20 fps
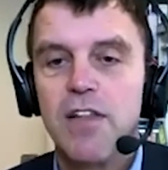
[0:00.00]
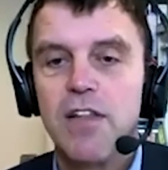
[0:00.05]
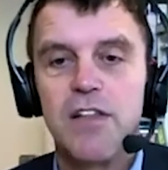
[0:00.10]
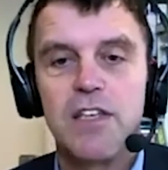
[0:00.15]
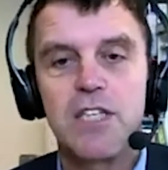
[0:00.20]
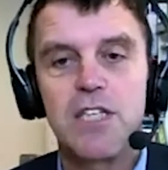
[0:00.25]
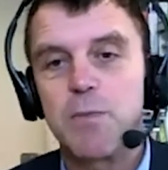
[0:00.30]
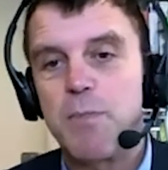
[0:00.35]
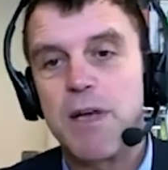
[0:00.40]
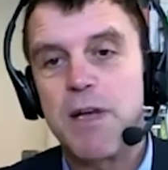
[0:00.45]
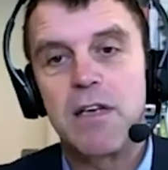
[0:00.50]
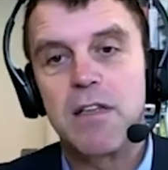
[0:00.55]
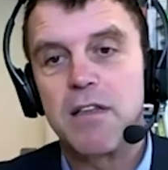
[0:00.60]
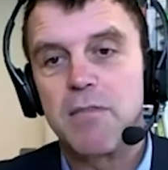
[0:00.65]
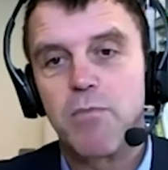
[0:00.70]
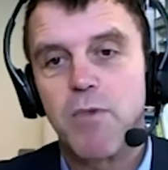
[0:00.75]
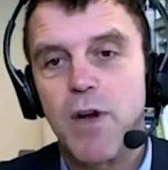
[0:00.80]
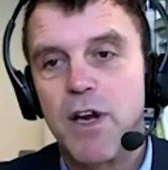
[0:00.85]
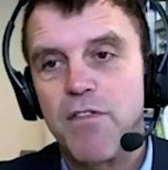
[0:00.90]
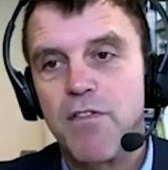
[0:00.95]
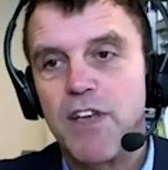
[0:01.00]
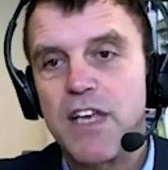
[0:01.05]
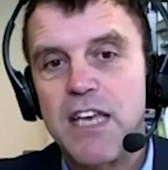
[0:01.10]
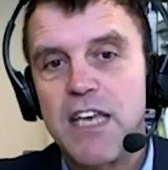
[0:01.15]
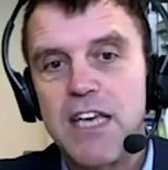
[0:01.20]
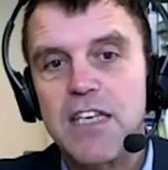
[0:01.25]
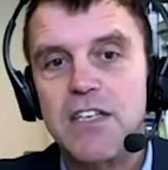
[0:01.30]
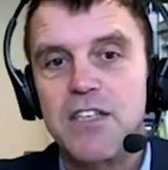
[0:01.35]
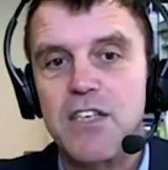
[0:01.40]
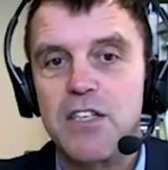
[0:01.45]
This has been one of the
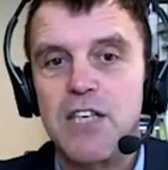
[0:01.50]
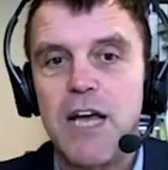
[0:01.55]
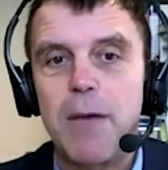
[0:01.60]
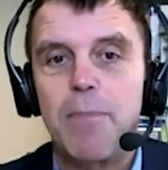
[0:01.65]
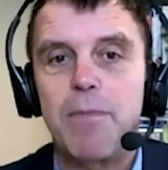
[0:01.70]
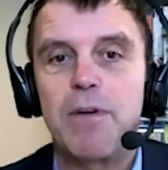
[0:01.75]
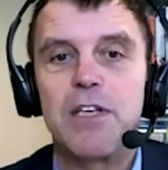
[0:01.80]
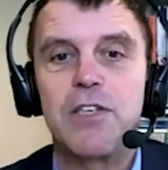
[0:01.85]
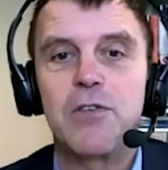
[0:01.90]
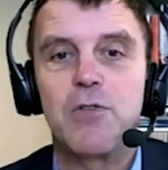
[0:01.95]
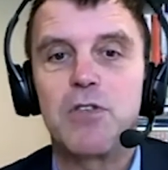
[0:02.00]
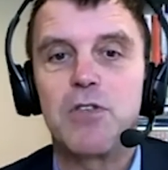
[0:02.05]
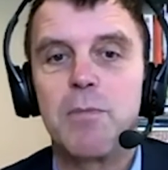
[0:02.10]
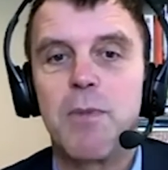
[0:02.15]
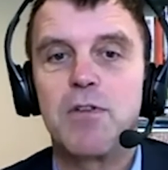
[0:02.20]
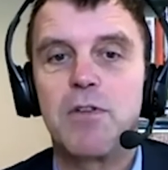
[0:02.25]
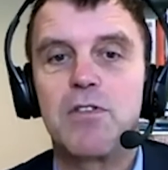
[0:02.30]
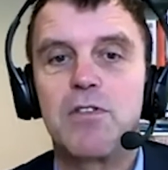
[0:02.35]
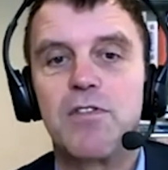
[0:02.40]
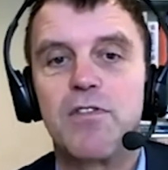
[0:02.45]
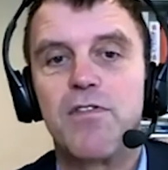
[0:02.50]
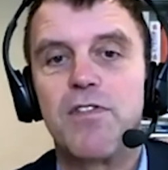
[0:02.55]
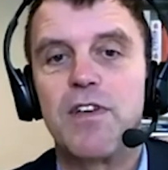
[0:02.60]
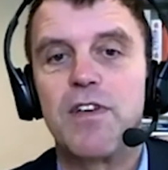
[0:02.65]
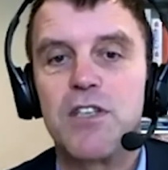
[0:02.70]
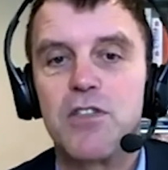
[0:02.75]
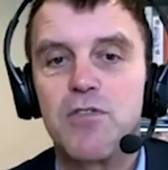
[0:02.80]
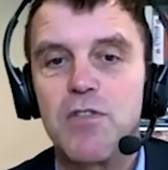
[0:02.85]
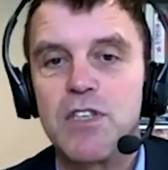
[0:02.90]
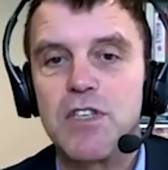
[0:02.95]
keys to Japanese automotive
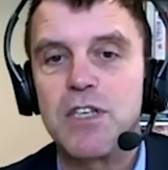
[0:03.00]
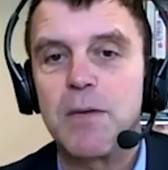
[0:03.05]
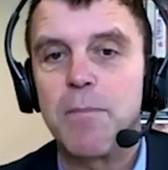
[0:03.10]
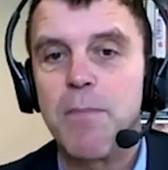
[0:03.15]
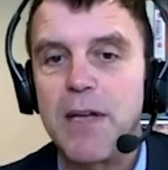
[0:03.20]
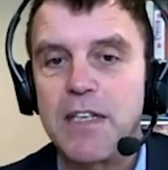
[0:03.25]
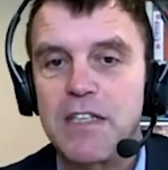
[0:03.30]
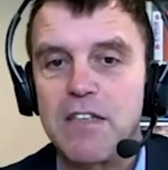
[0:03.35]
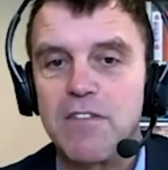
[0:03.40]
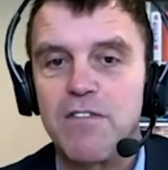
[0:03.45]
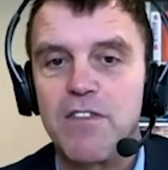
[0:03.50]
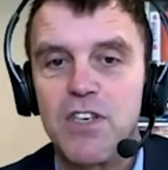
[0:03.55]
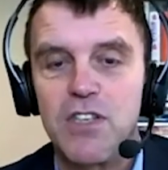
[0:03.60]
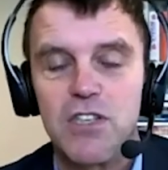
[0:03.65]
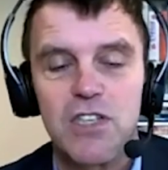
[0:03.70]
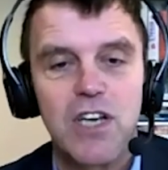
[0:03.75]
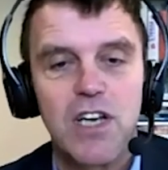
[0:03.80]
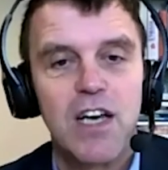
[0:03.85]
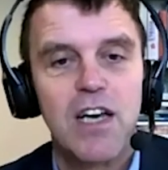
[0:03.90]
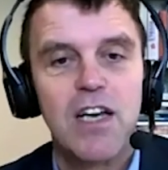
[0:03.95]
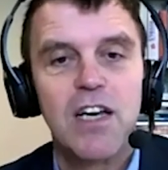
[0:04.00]
industry's competitiveness.